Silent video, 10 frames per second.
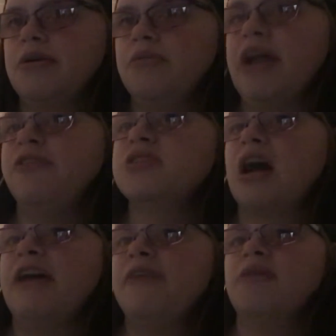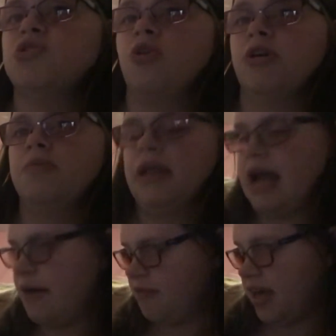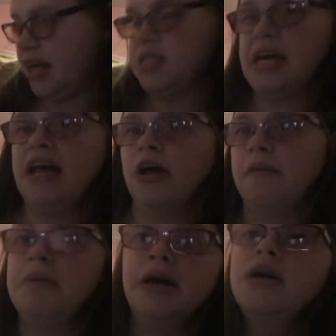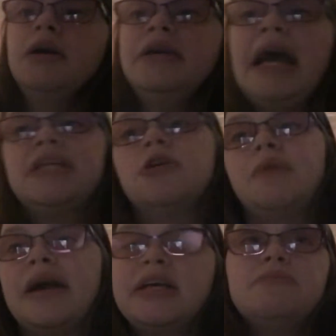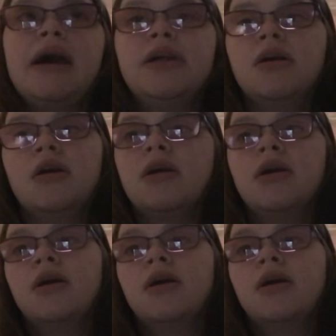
When I first got it, I thought it was orange, but now I'm thinking it's yellow. But yeah, so Black Lives Matter.